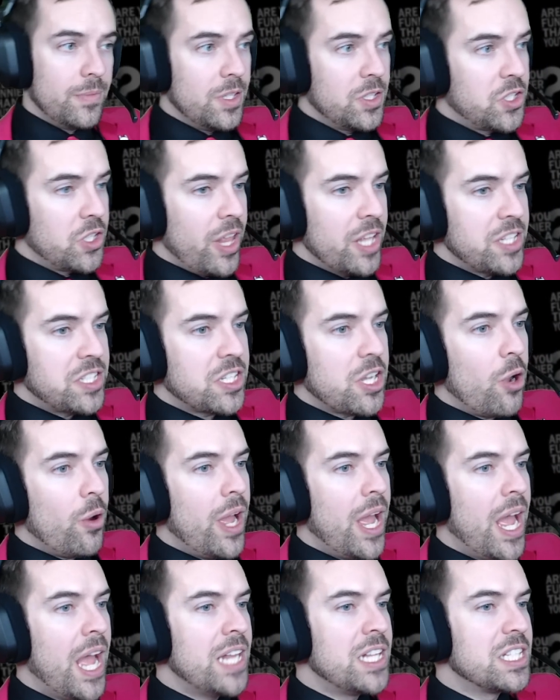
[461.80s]
So let's go
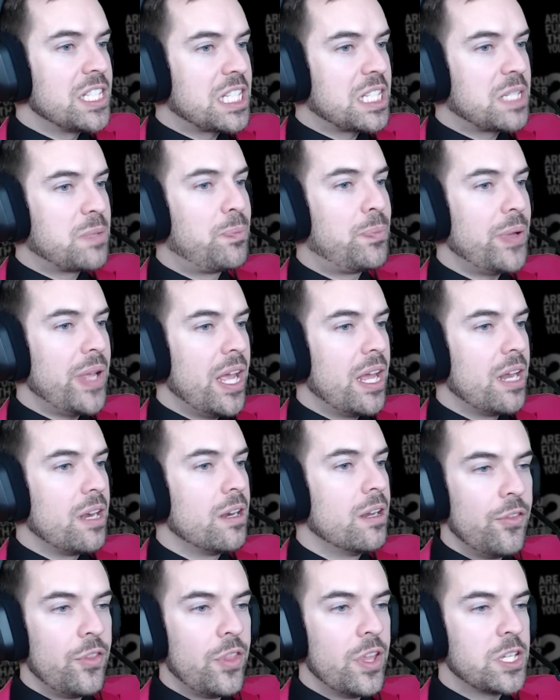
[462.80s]
ahead and
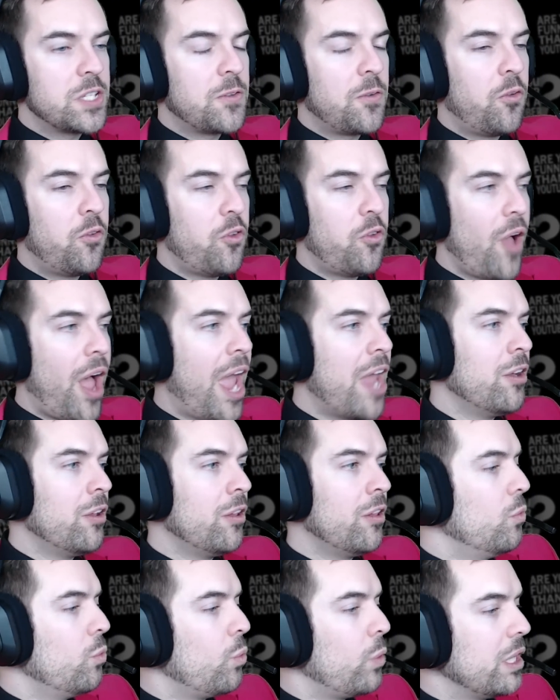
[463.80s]
spin this
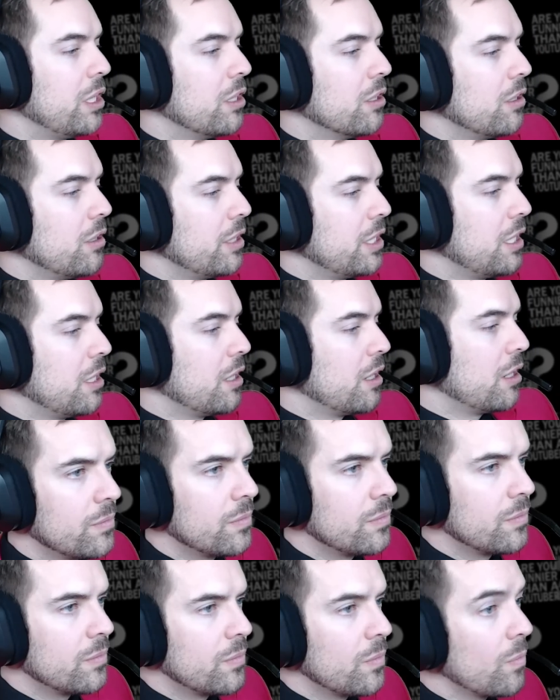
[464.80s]
final wheel here.
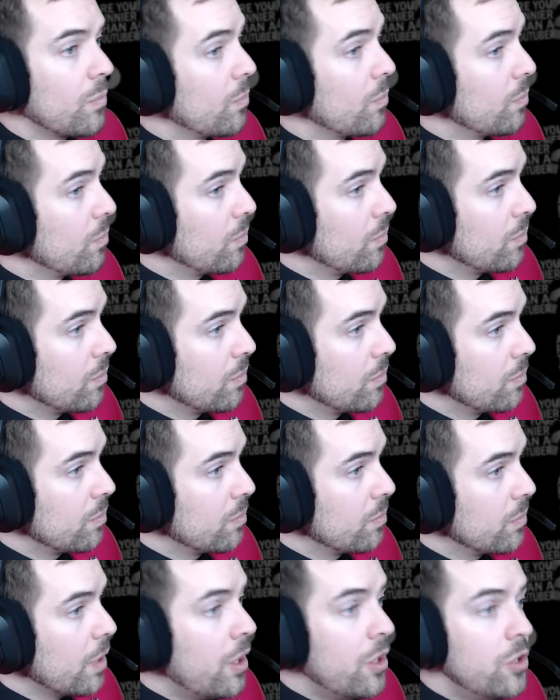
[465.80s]

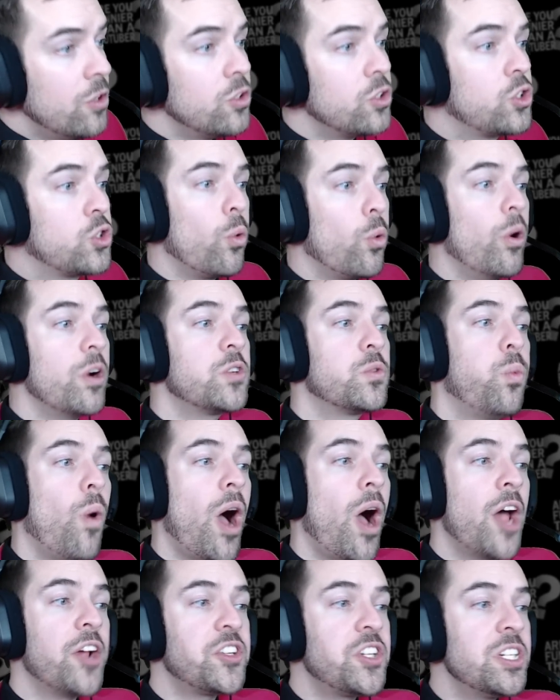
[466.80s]
George
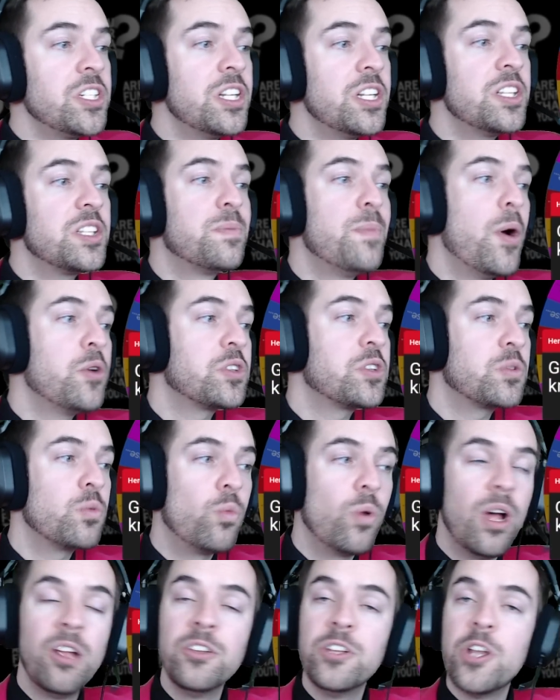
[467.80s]
Washington's most
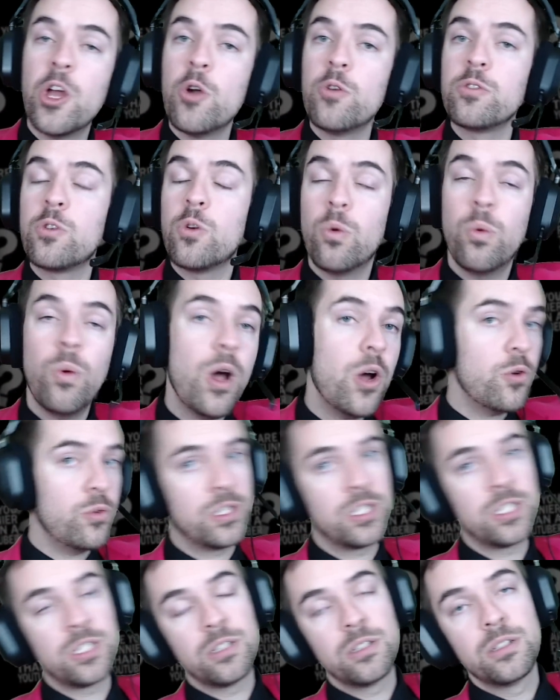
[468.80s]
well-known
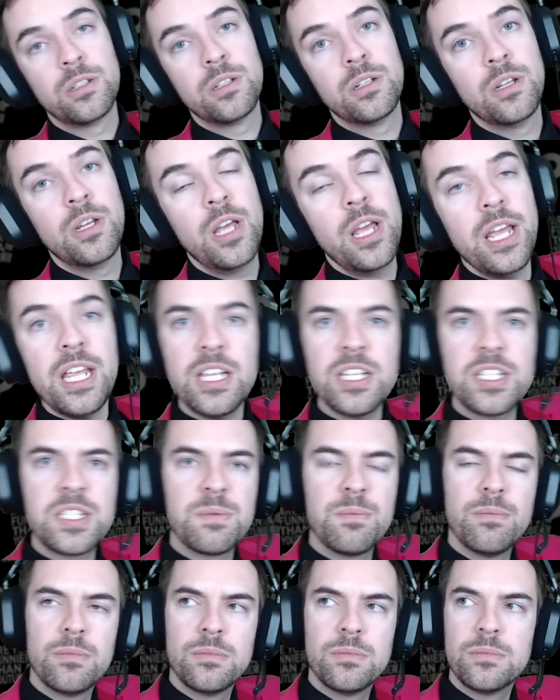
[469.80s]
quote is,
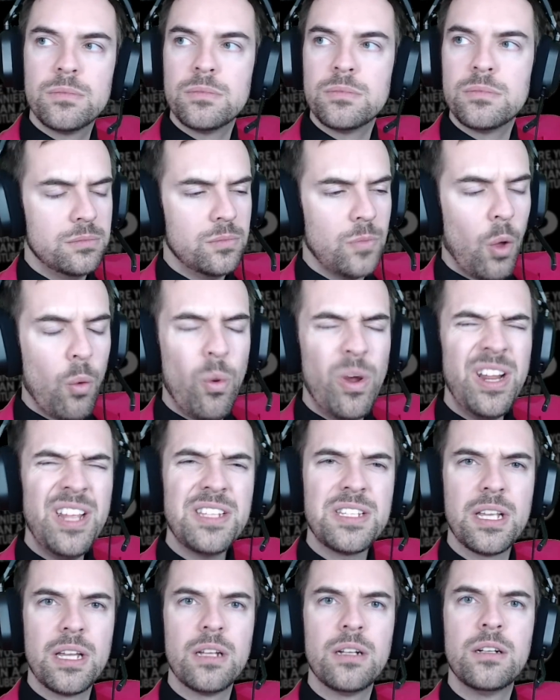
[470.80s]
what
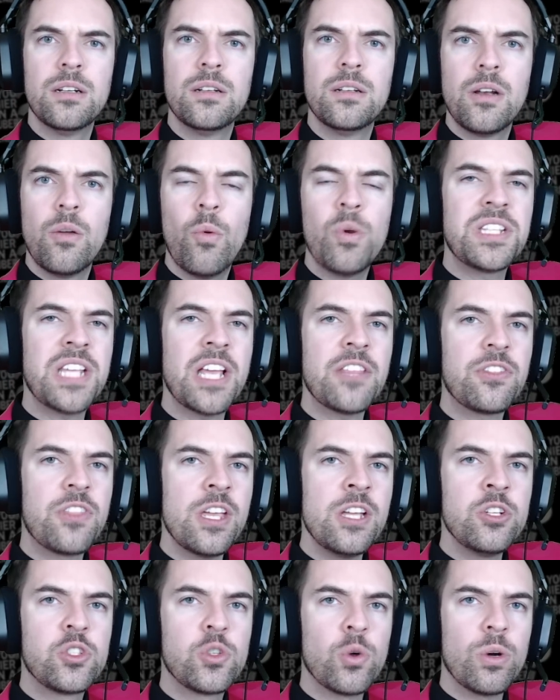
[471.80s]
is it? What's that
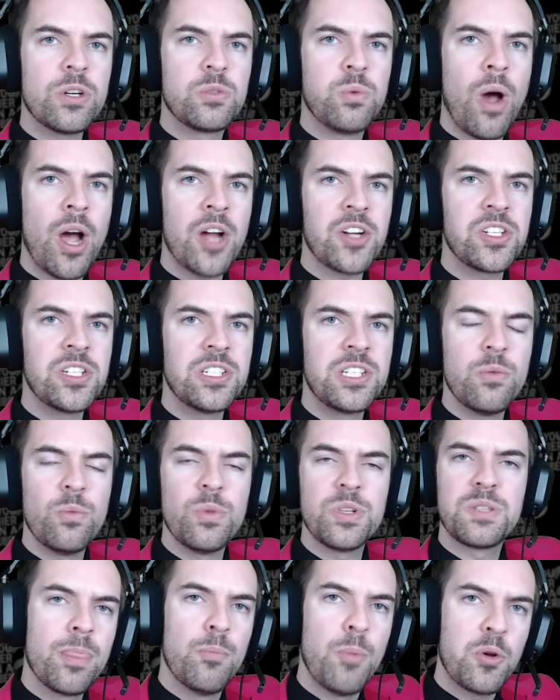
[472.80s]
thing George Washington
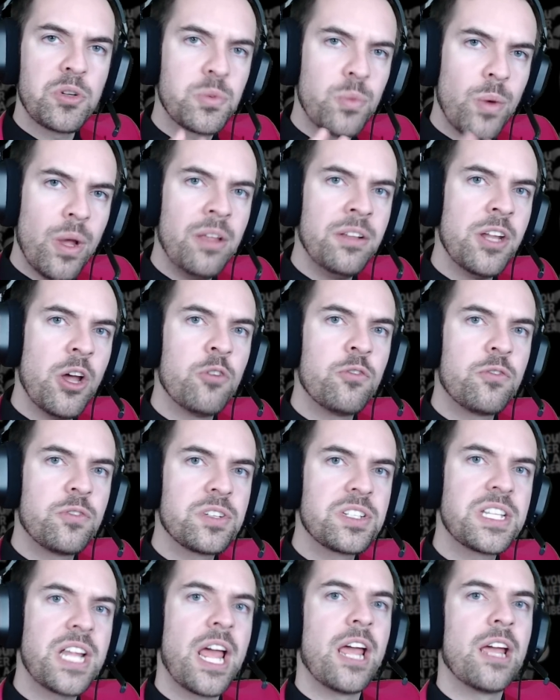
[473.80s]
was most well known for
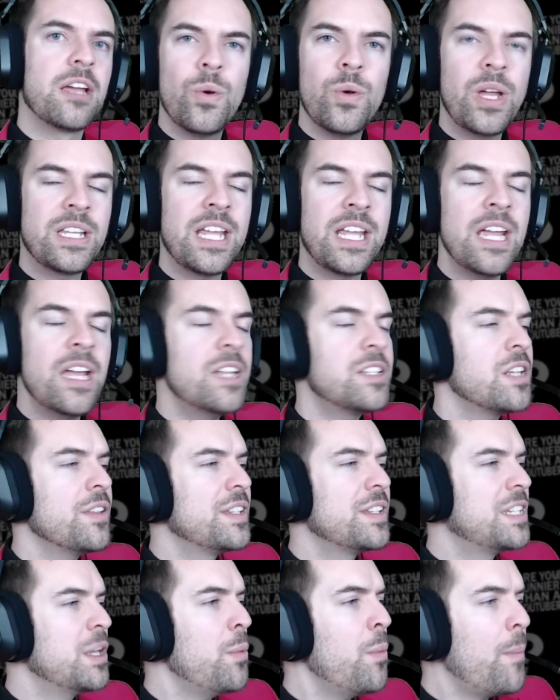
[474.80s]
saying? I can't, it's on the
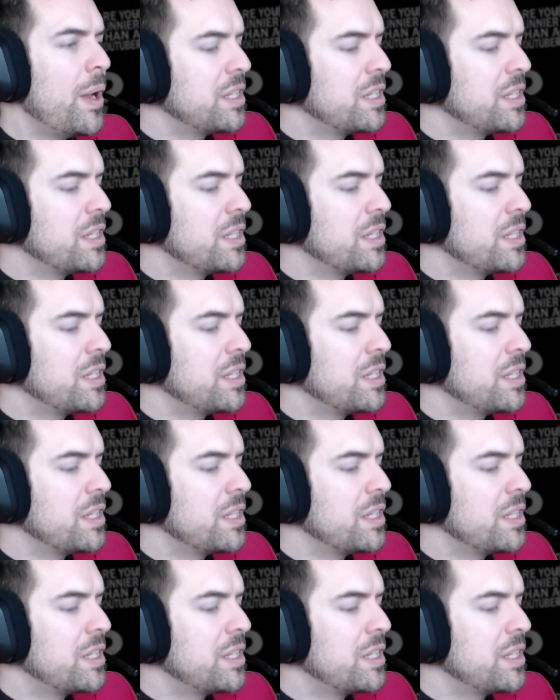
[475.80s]
tip of my